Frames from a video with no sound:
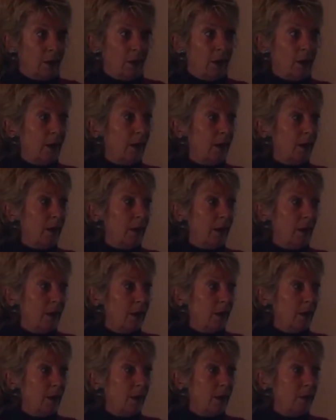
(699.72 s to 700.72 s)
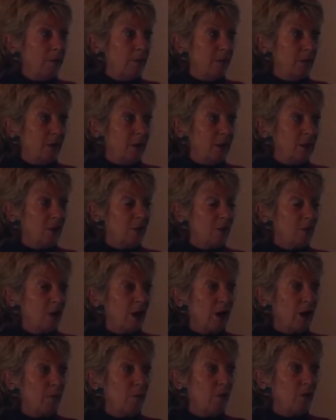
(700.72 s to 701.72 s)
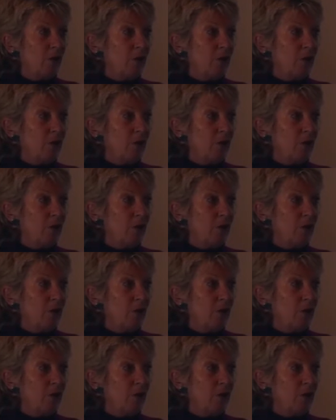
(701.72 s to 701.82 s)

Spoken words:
And this kind of put